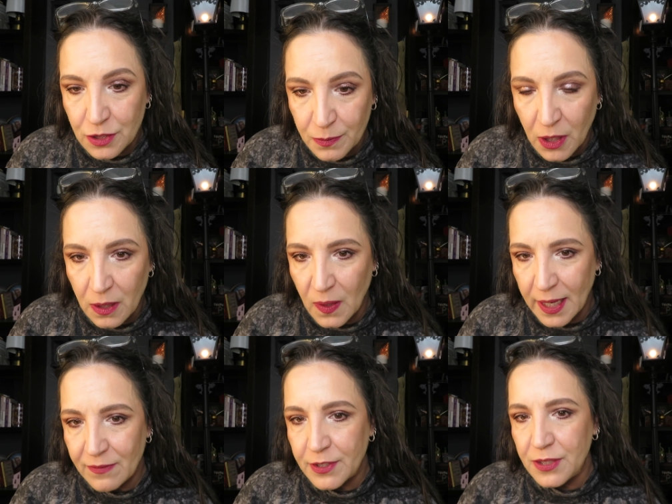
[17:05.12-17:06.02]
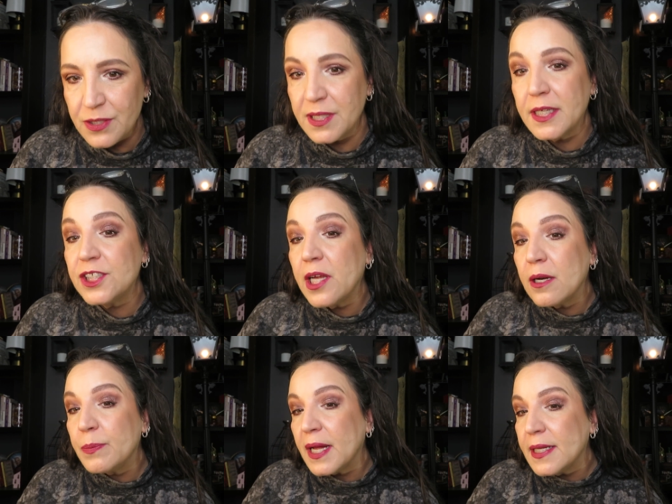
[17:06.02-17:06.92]
tomorrow I have to use an
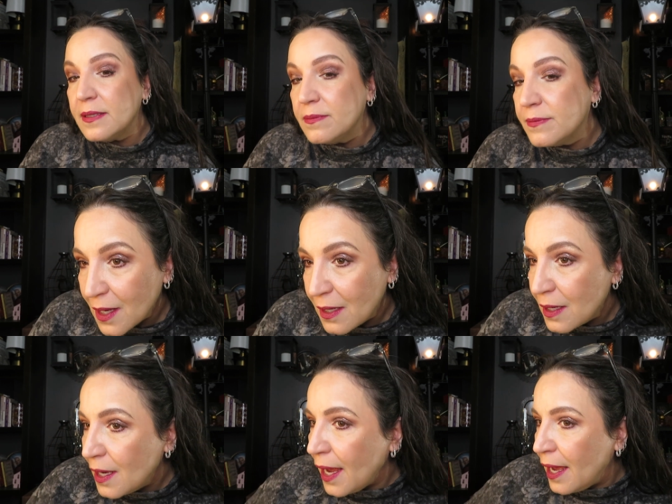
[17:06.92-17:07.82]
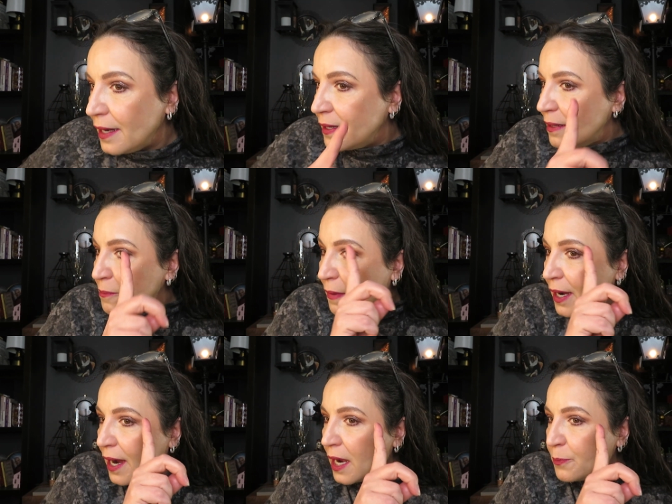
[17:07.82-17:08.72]
eyeshadow palette. And
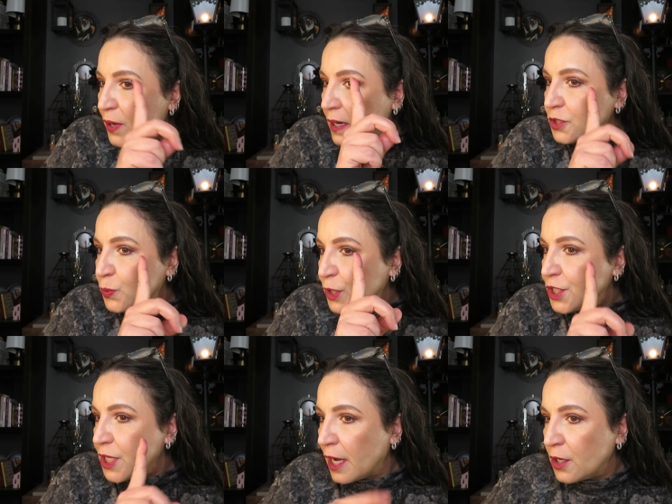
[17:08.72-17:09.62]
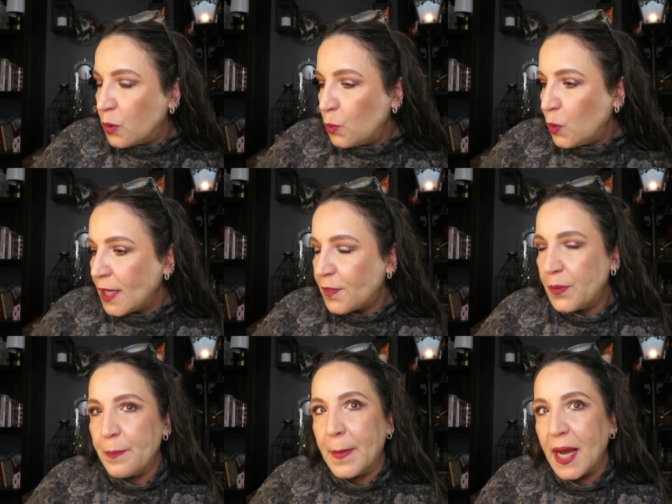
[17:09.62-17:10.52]
my eyebrows were done with
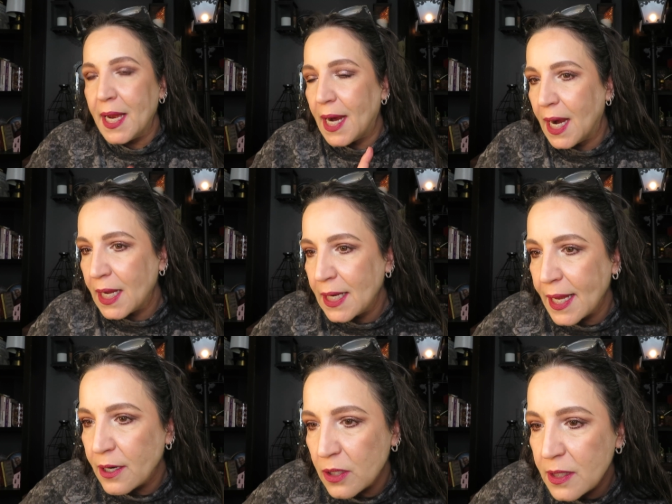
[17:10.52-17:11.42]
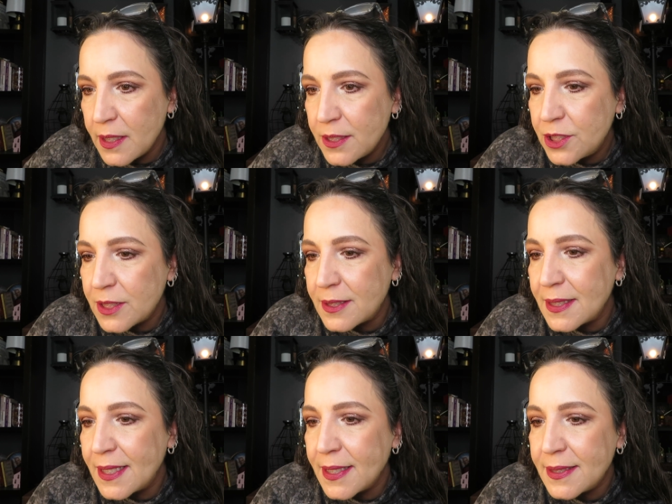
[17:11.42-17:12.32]
my highlighter, just
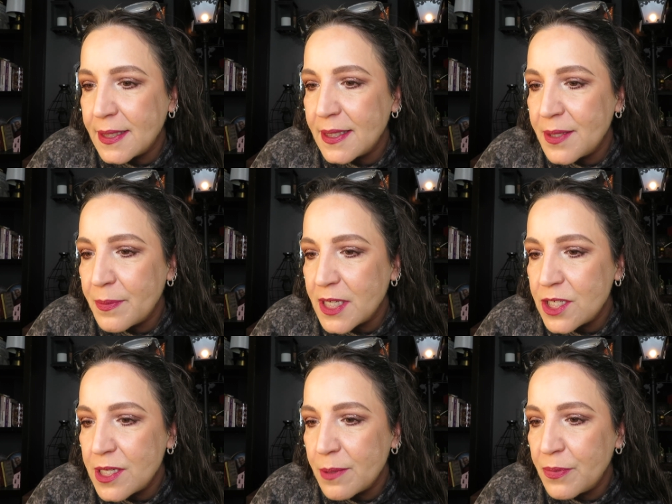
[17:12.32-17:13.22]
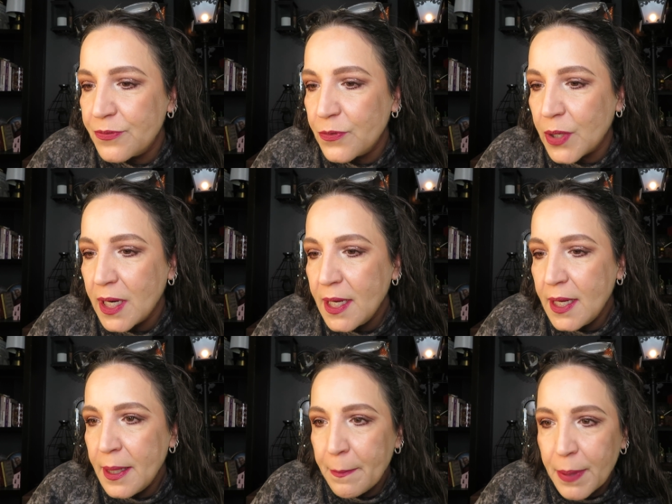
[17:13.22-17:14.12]
in case I didn't mention it before.
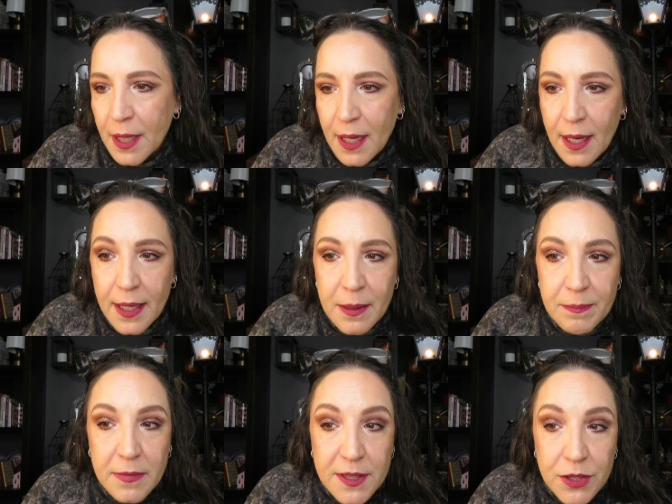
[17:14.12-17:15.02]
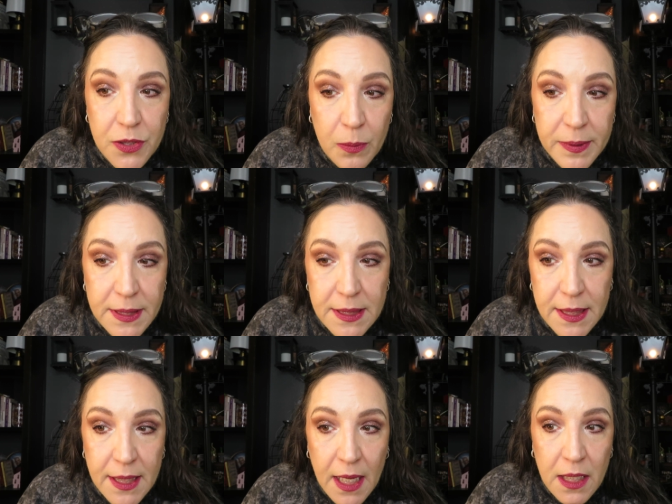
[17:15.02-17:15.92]
But I am so
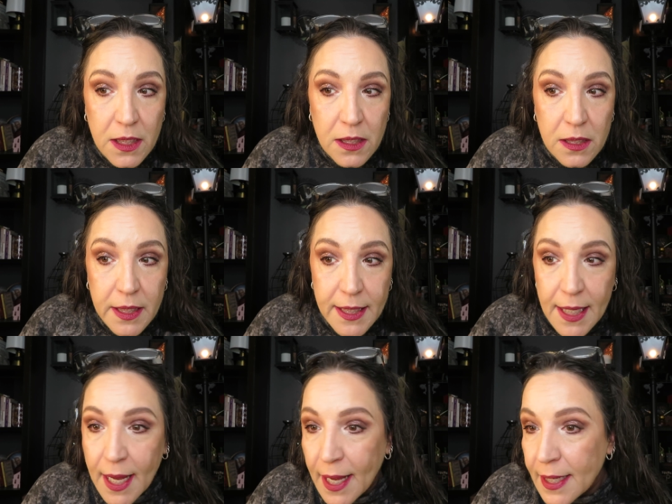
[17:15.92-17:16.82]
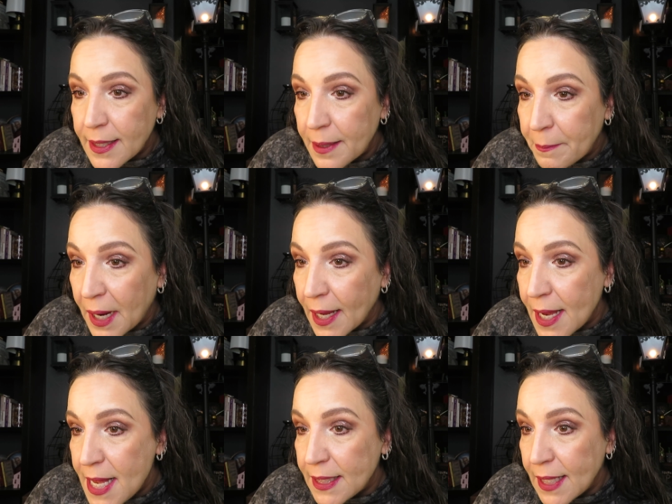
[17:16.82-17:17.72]
busy looking at my
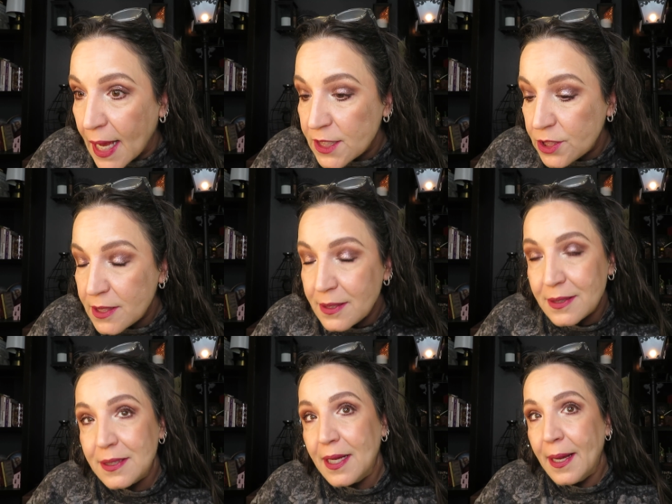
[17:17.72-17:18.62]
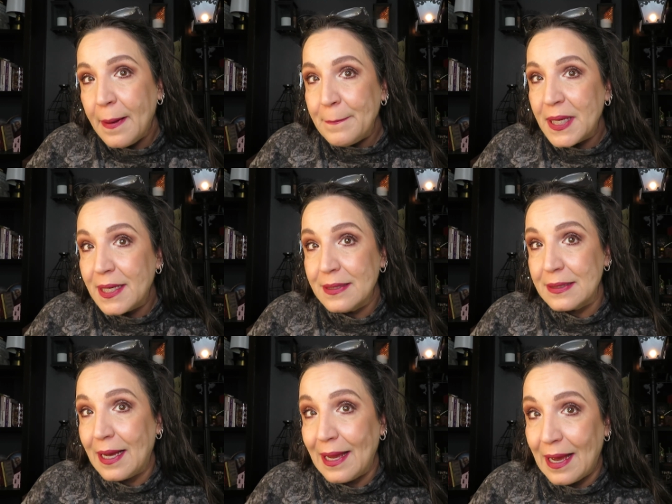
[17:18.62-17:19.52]
lashes,
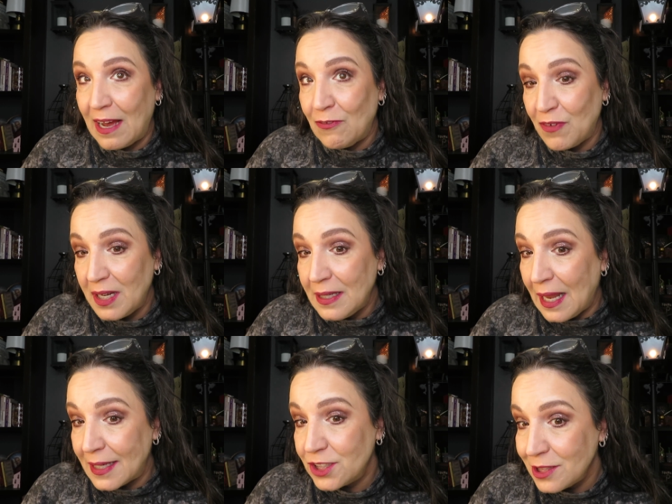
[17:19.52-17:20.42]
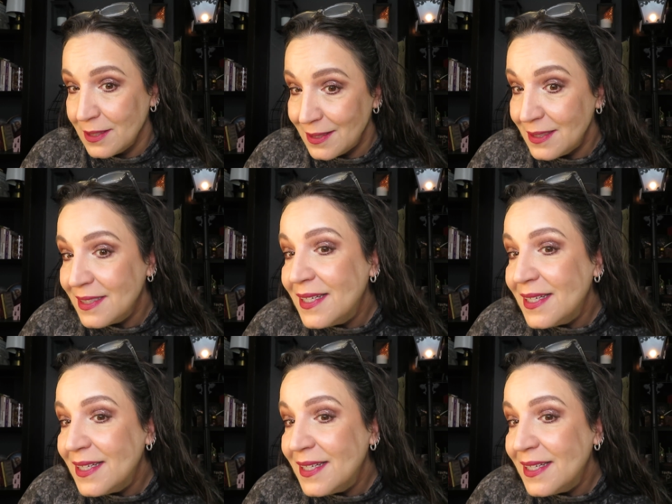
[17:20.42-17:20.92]
because I have lashes,